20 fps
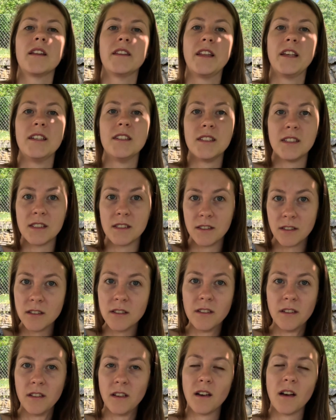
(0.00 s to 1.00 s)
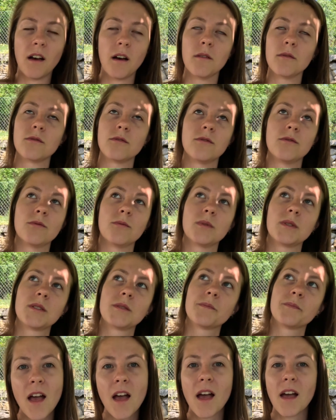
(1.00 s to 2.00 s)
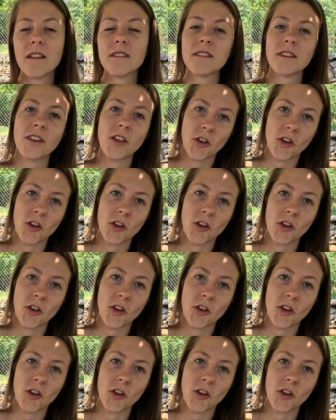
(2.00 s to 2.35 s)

They study how to do it. And